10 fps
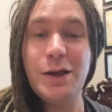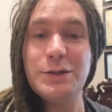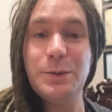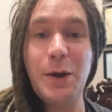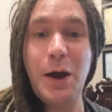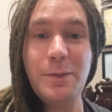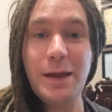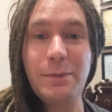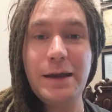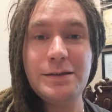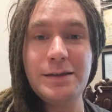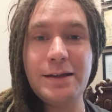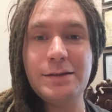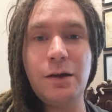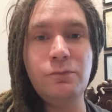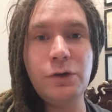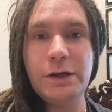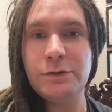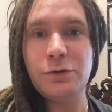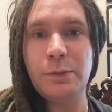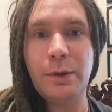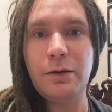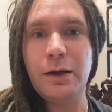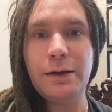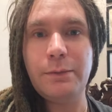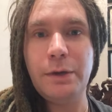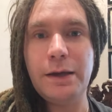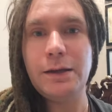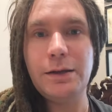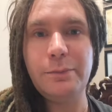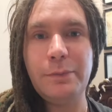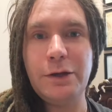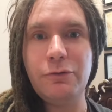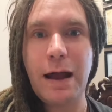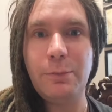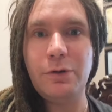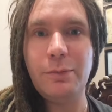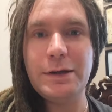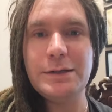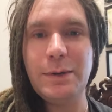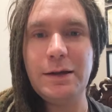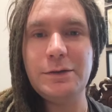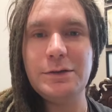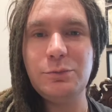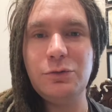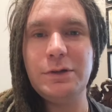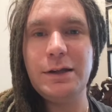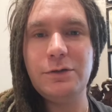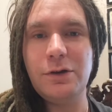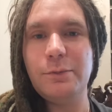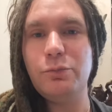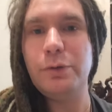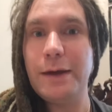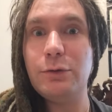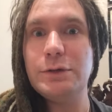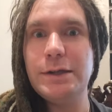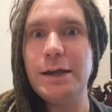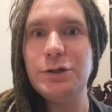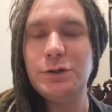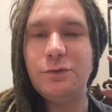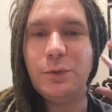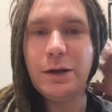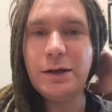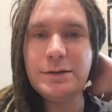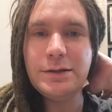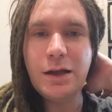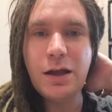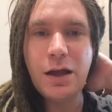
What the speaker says: So I hope that makes sense. I'm really sorry about like my grammar and my spelling this morning and like pronunciation of words.